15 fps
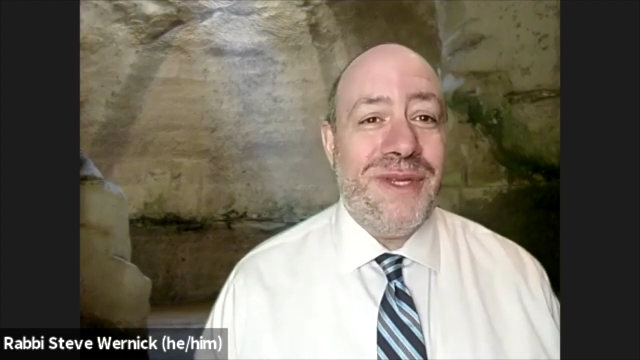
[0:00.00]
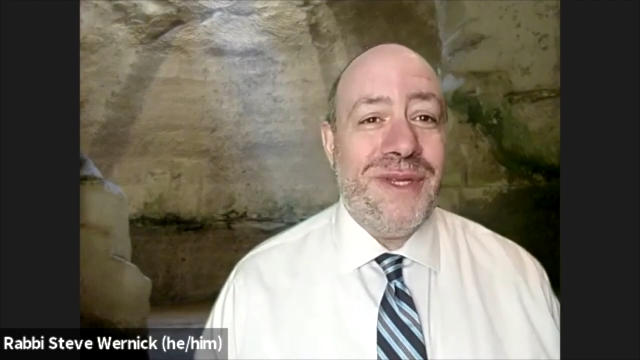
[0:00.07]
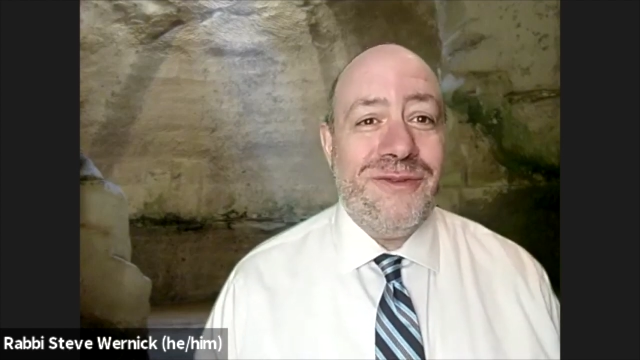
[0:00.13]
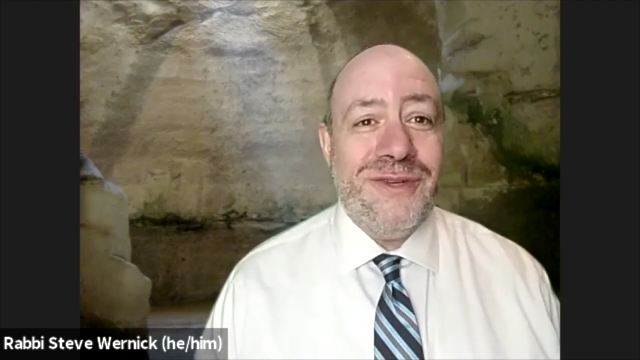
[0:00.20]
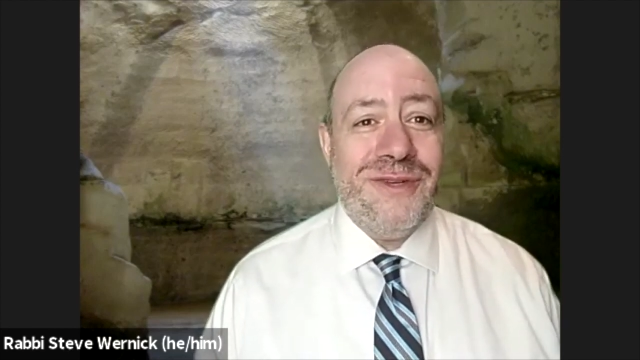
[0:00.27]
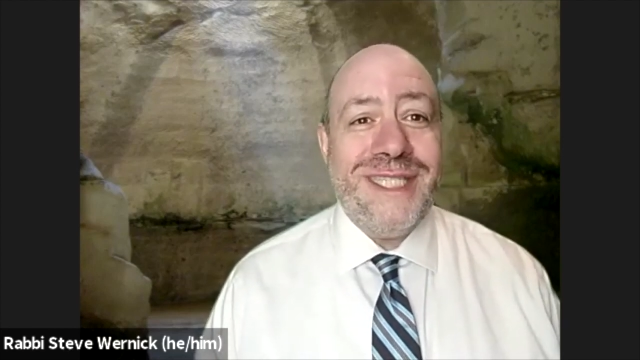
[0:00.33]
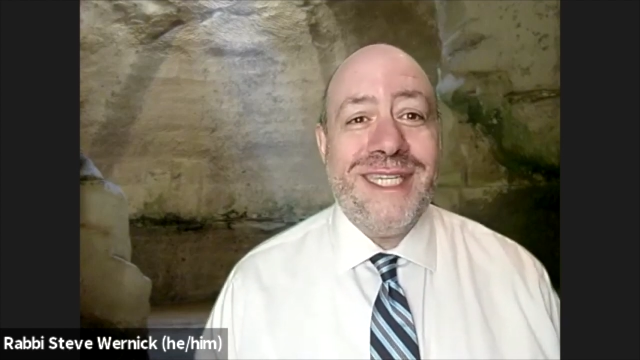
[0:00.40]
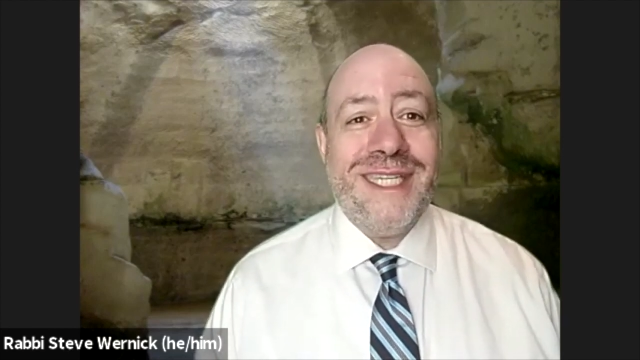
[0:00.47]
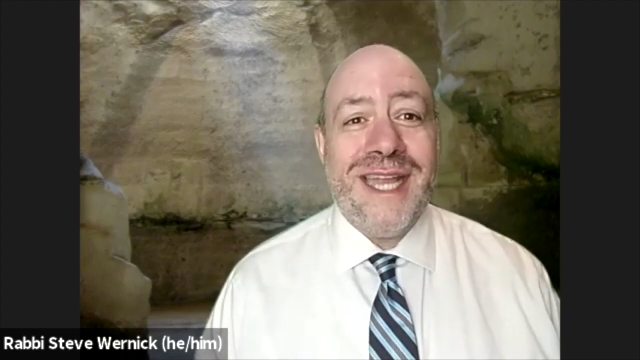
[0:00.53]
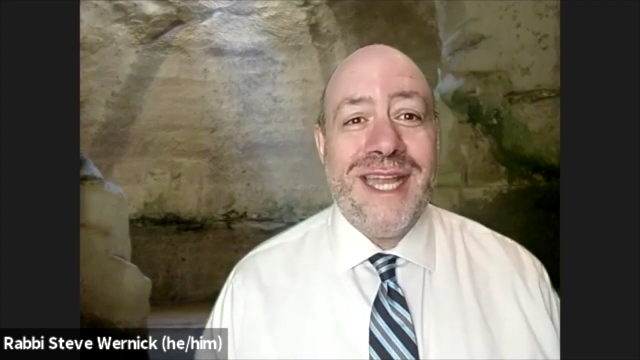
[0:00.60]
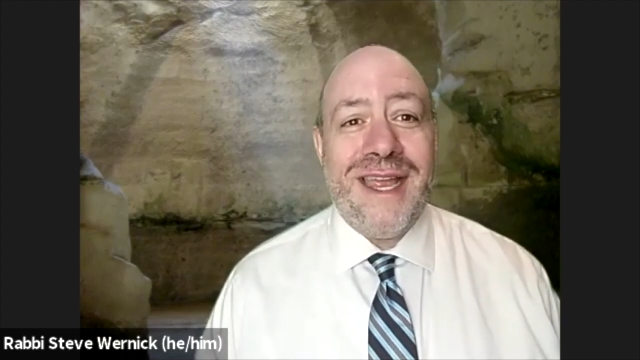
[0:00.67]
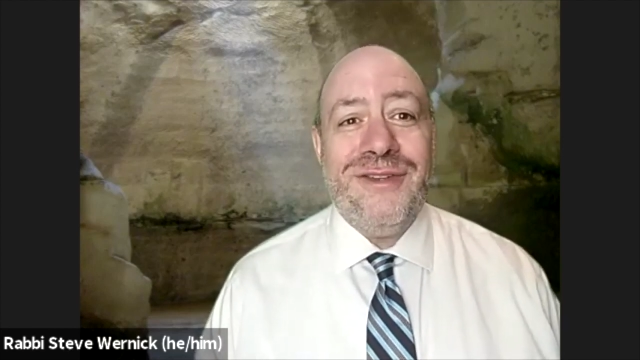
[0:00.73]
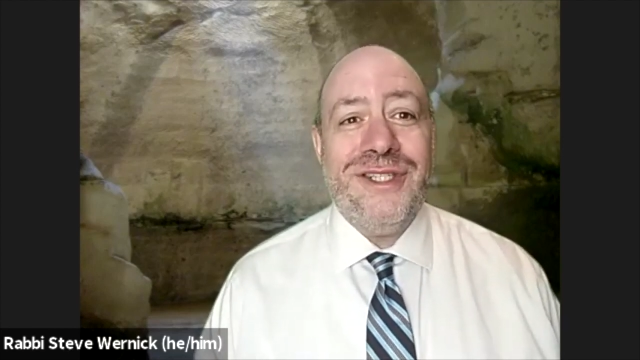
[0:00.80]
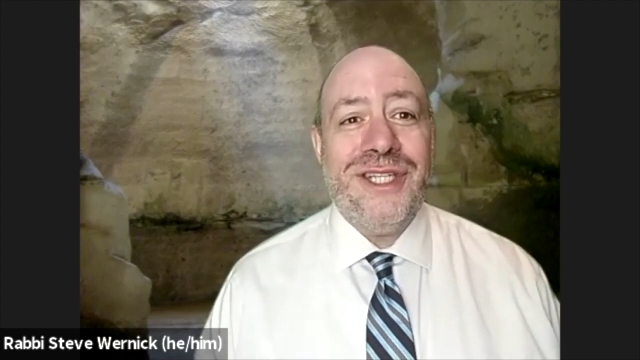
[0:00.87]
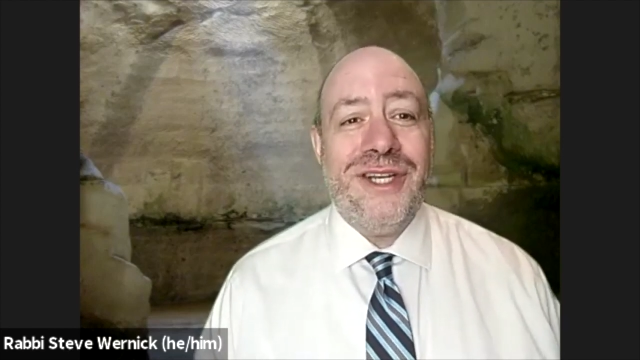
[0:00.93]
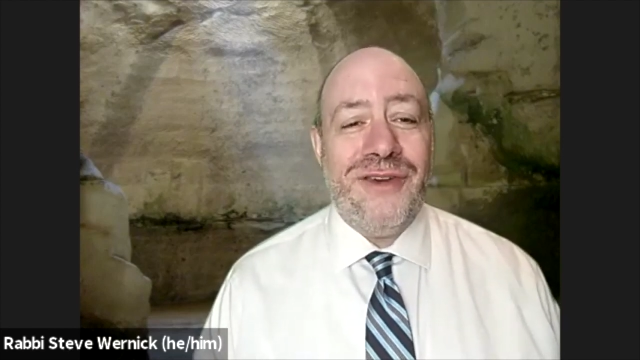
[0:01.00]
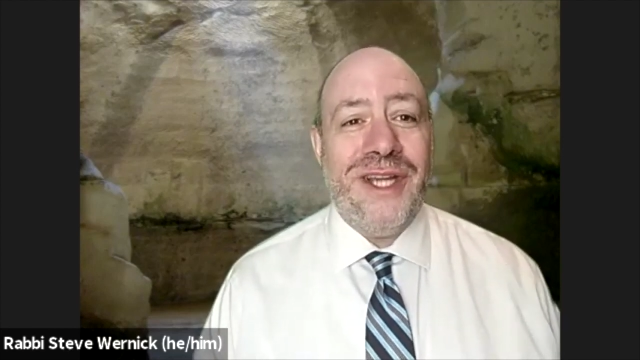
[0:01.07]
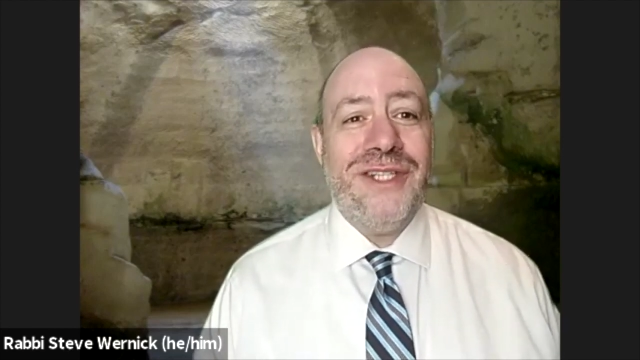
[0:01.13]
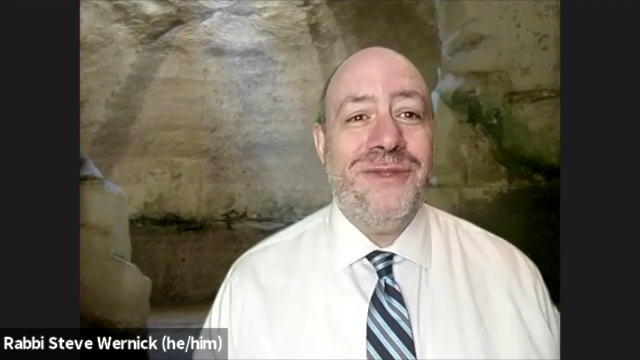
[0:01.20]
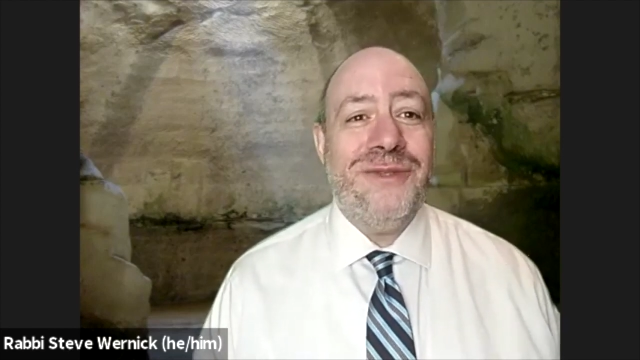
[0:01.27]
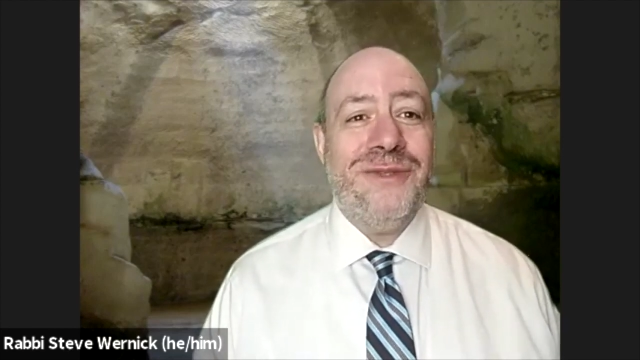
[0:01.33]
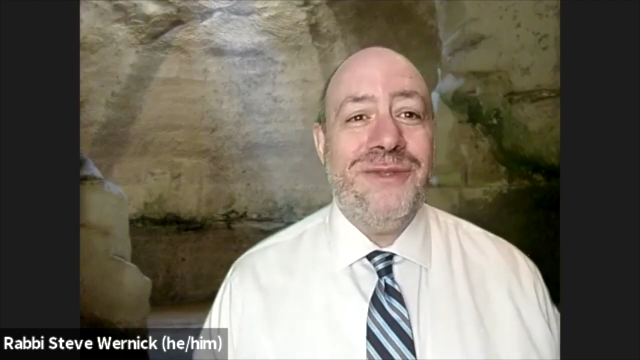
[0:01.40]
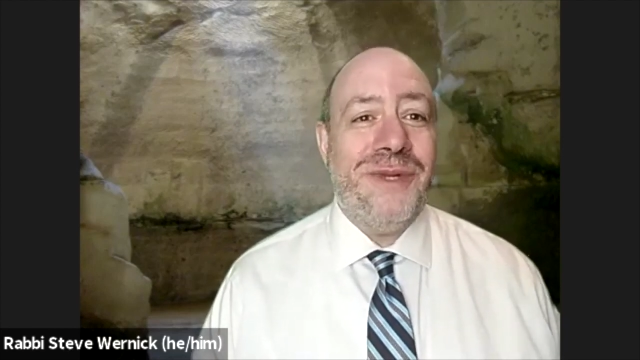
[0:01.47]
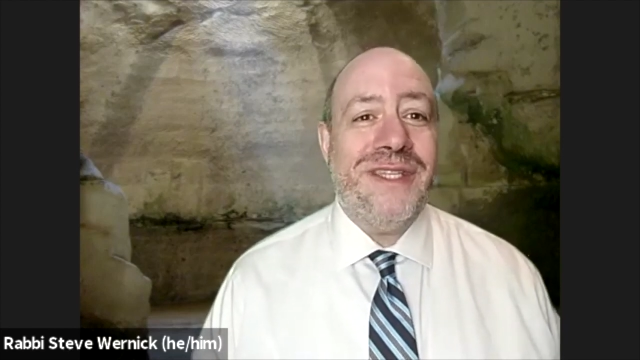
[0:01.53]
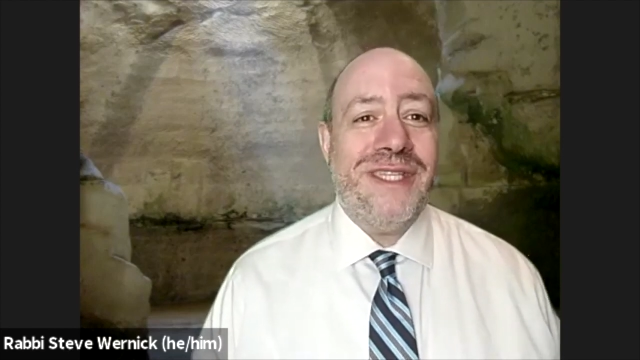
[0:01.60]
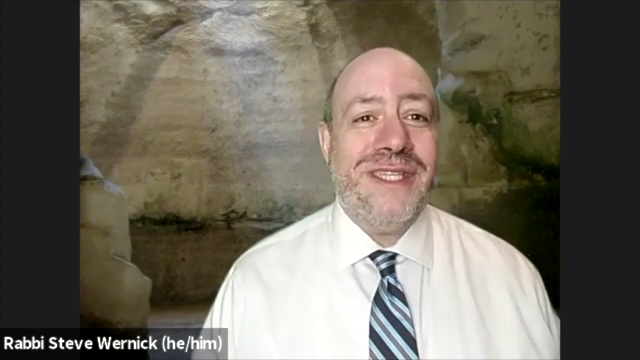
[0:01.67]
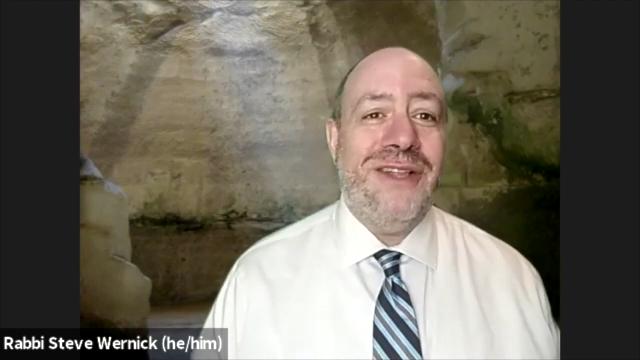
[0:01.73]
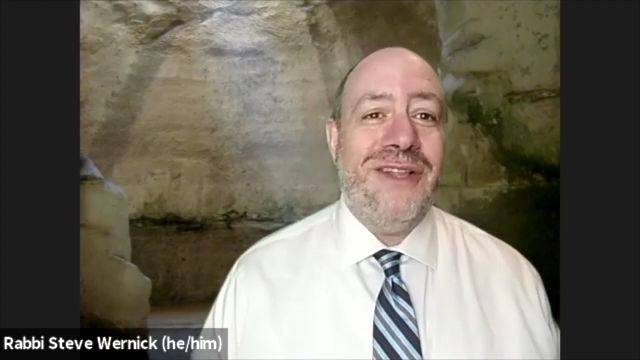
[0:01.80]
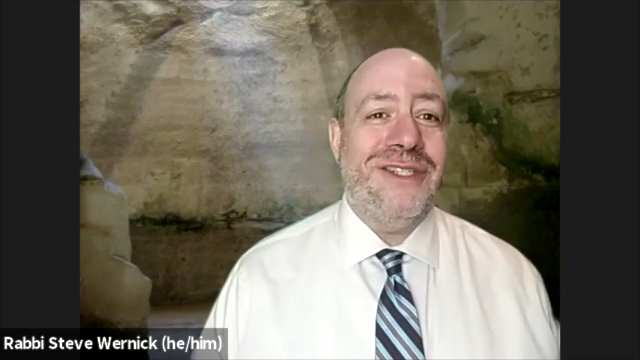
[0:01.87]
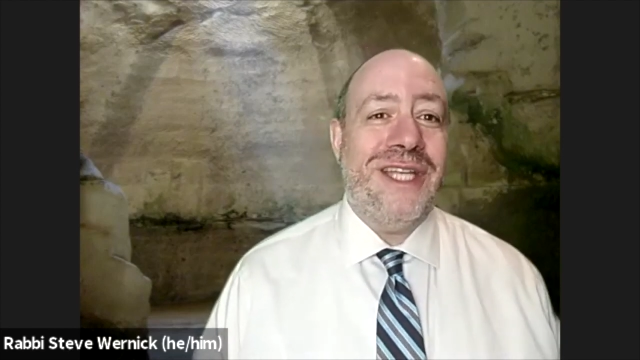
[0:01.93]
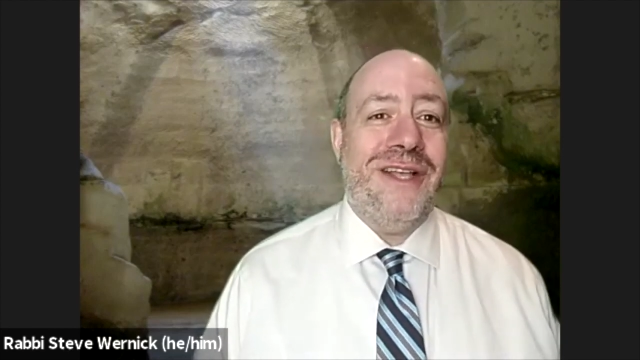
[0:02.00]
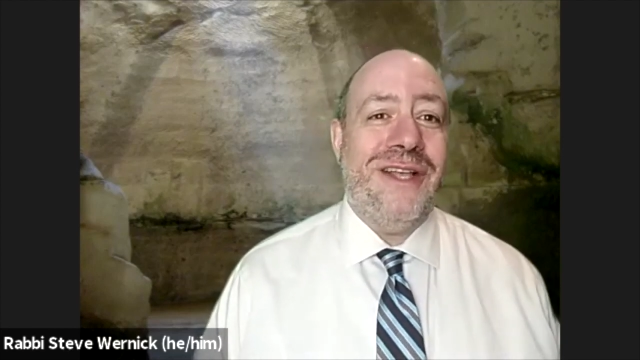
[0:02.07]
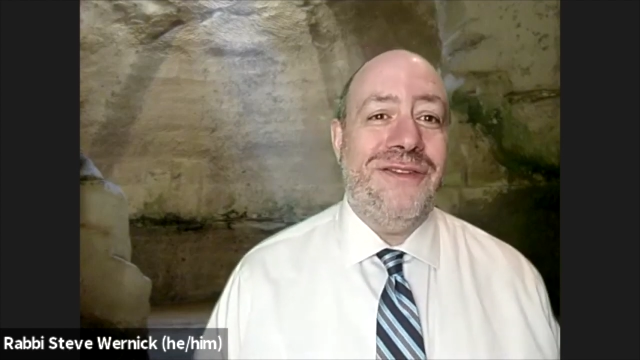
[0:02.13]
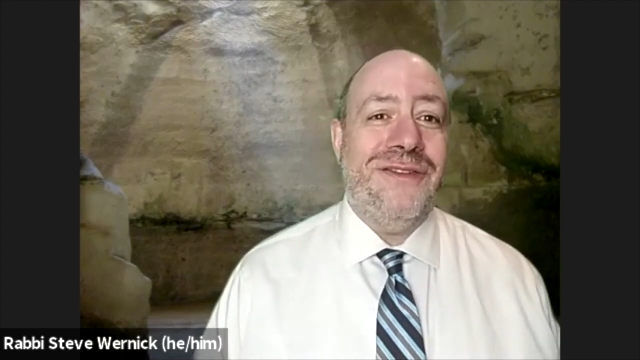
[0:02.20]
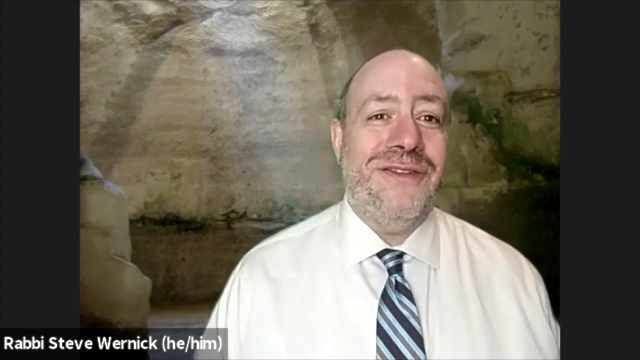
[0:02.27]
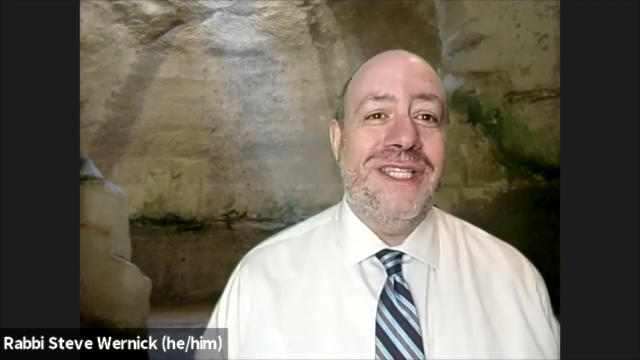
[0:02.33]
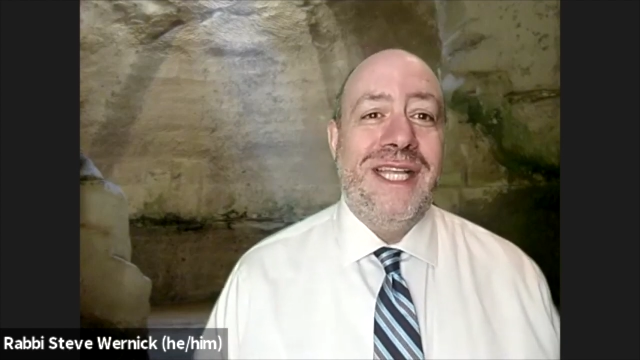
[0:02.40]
the reason every generation we have to tell ourselves